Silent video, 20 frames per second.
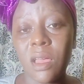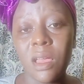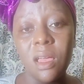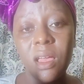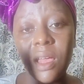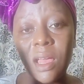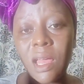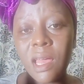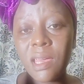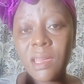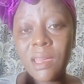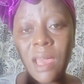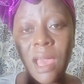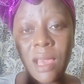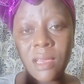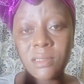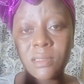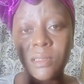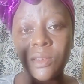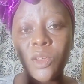I
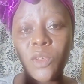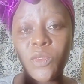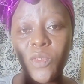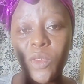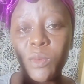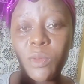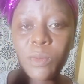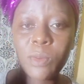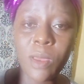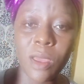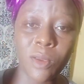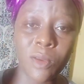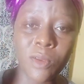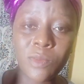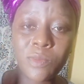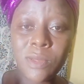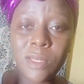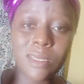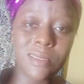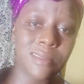asked God for a baby and
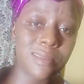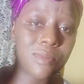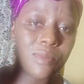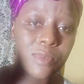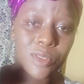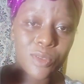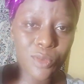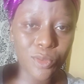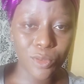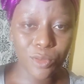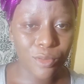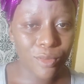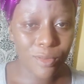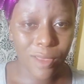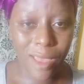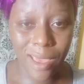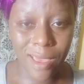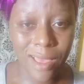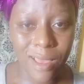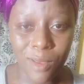God blessed me, so
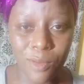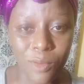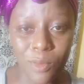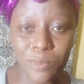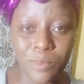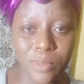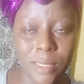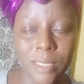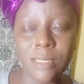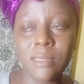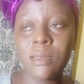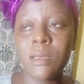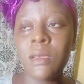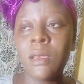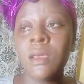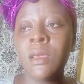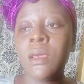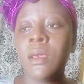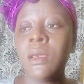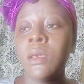I can't complain.
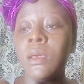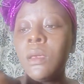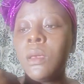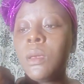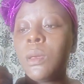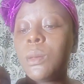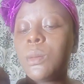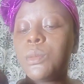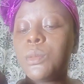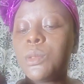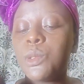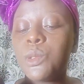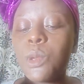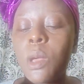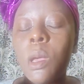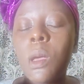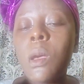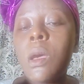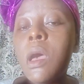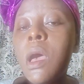
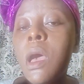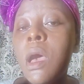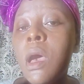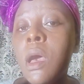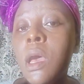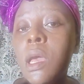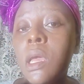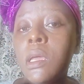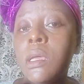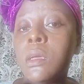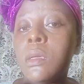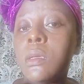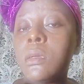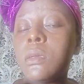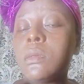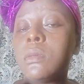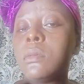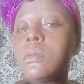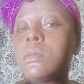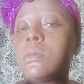So
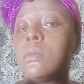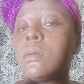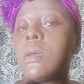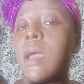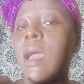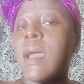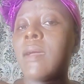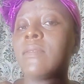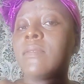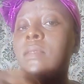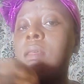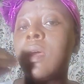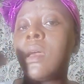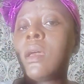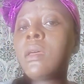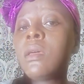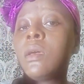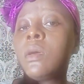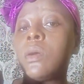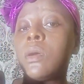
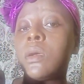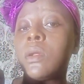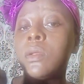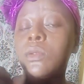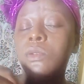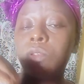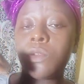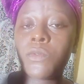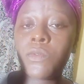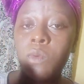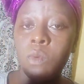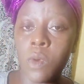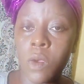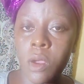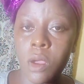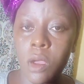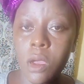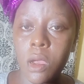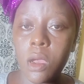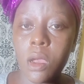after close of
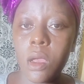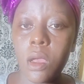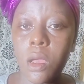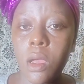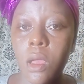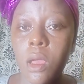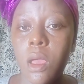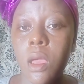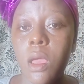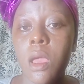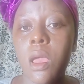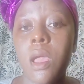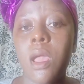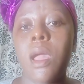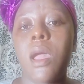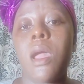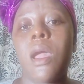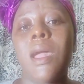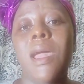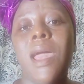work,
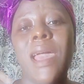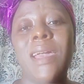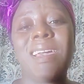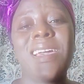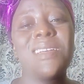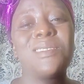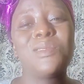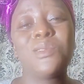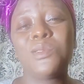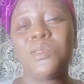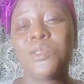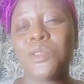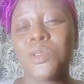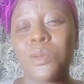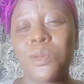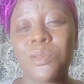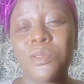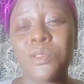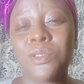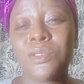I get to
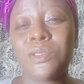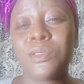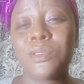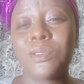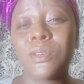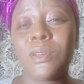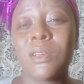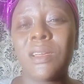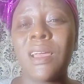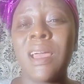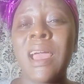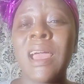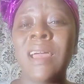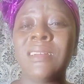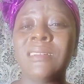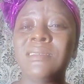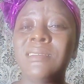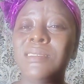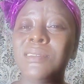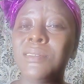church.
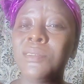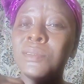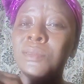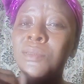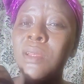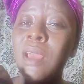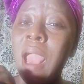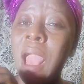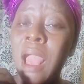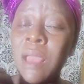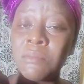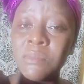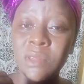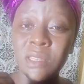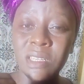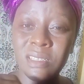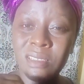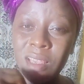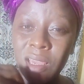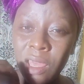And I'm
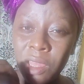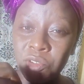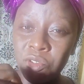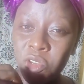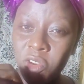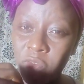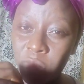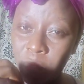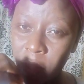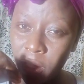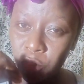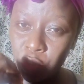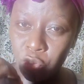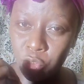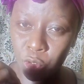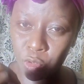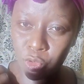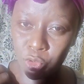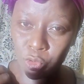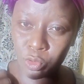the secretary of my
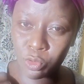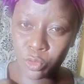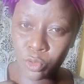church.